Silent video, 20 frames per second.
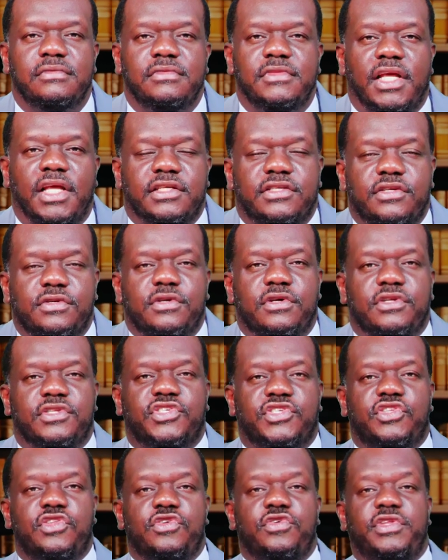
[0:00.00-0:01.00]
And so God
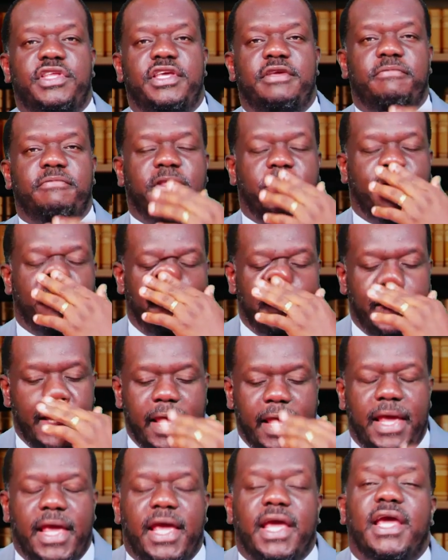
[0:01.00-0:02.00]
slowed him down.
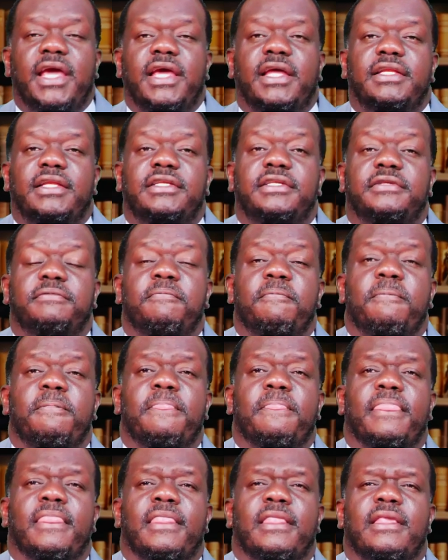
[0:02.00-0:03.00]
And
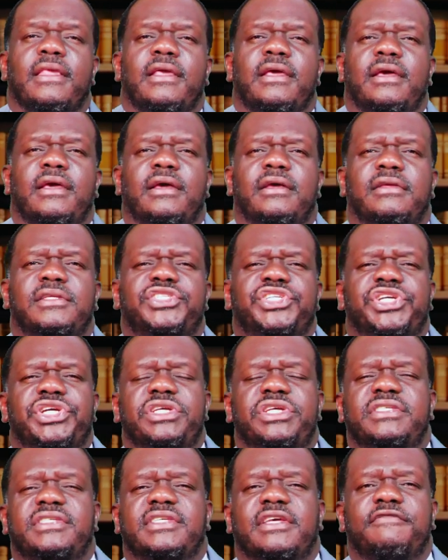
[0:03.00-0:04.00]

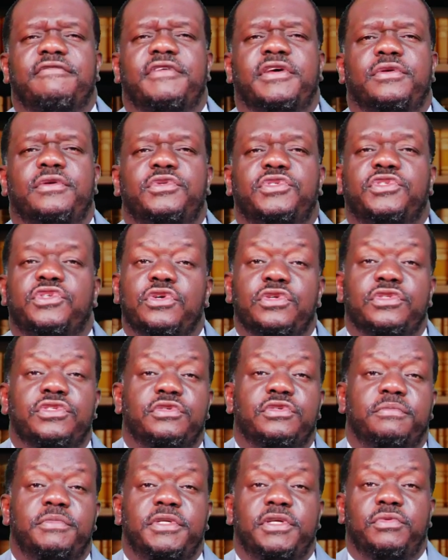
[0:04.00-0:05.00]
Jerry Savelle, who's going
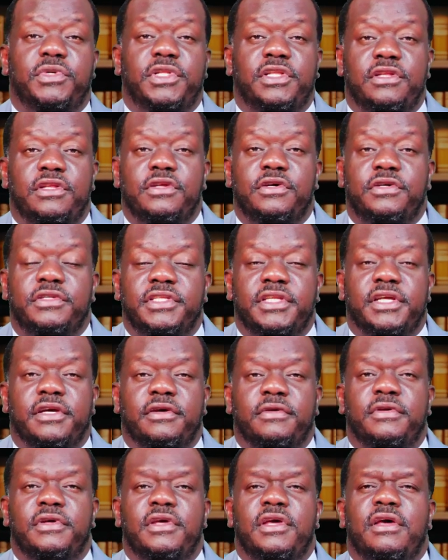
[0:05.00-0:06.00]
to be with the Lord
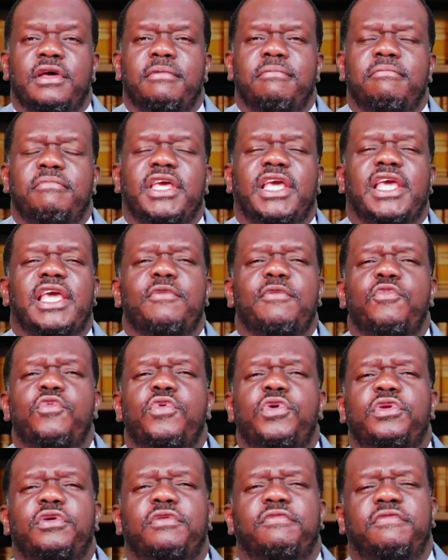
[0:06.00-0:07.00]
now, became
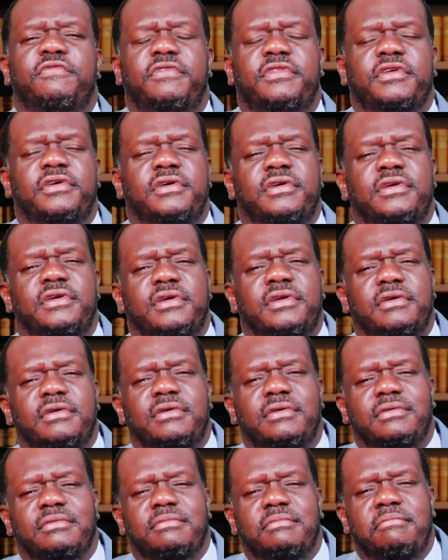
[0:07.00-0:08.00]
one of the
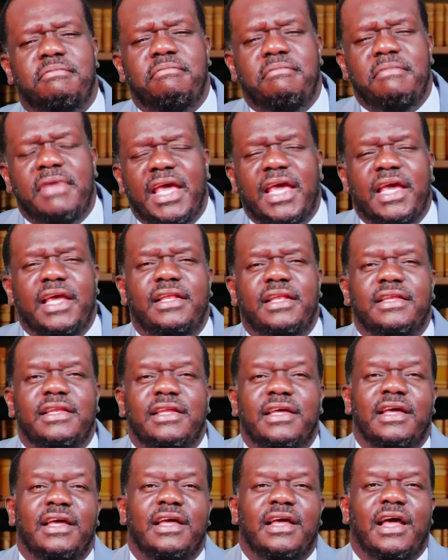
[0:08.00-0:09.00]
men
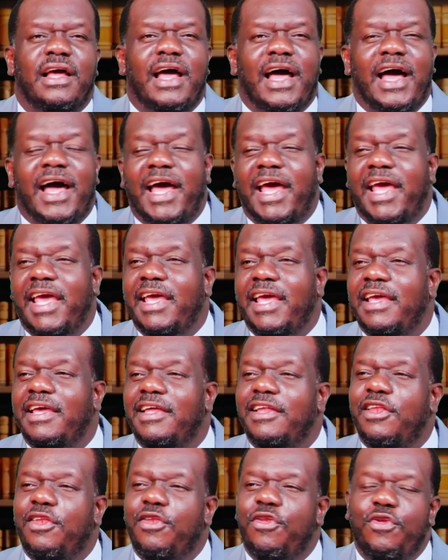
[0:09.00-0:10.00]
I
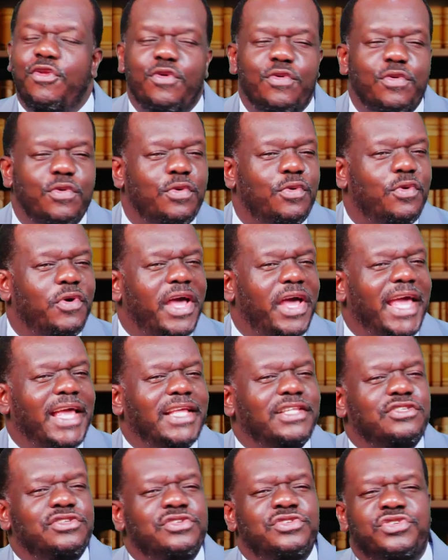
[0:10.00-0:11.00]
know
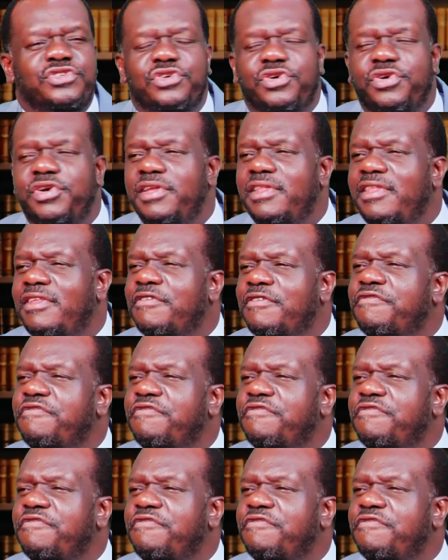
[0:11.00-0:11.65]
enjoy the